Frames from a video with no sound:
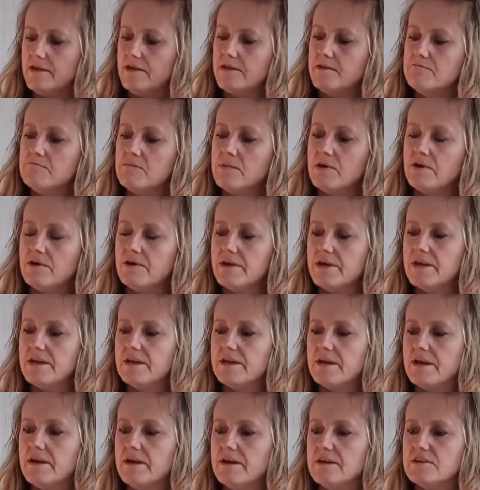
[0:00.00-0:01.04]
in
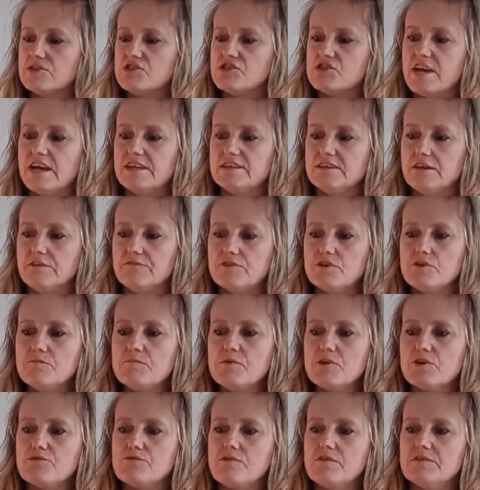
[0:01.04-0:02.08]
my shed I've come
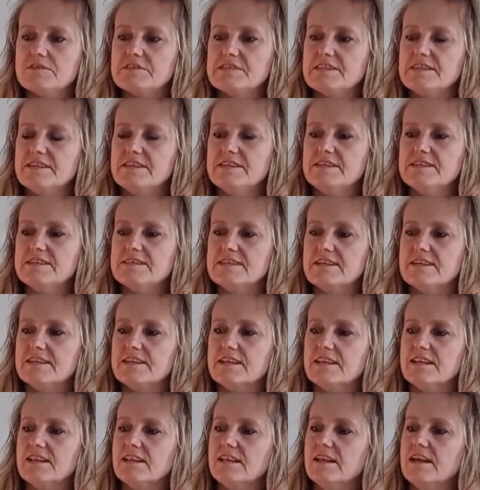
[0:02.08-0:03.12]
across these
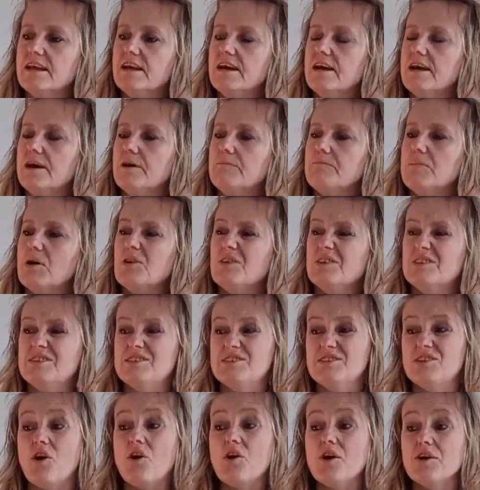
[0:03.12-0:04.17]
little
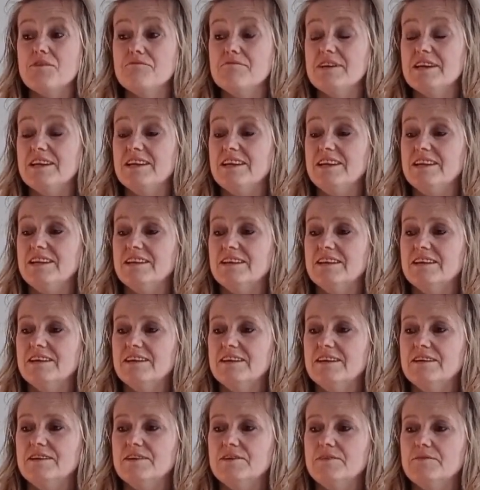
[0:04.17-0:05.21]
polystyrene
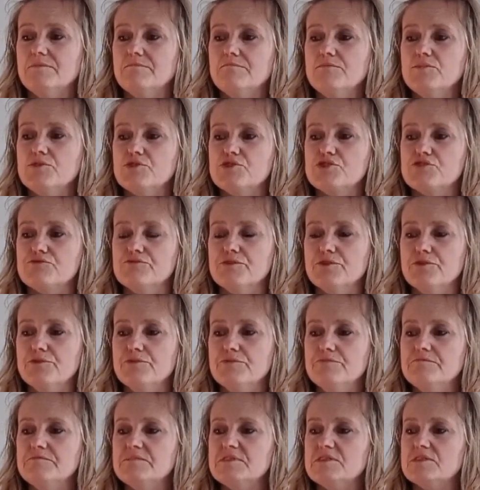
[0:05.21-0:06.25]

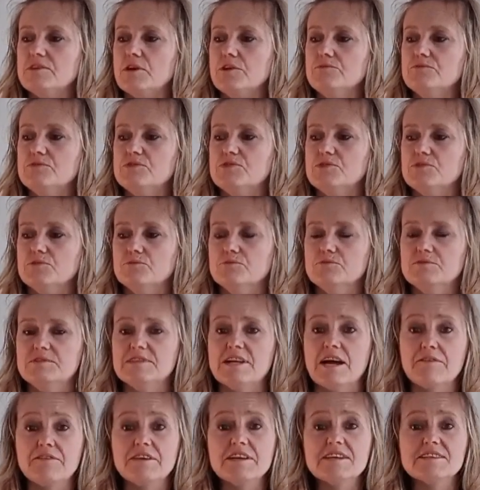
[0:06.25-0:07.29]
mushrooms, toadstools.
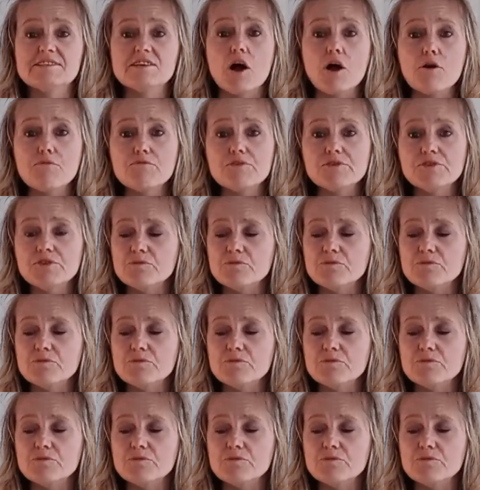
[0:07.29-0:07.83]
Now these are a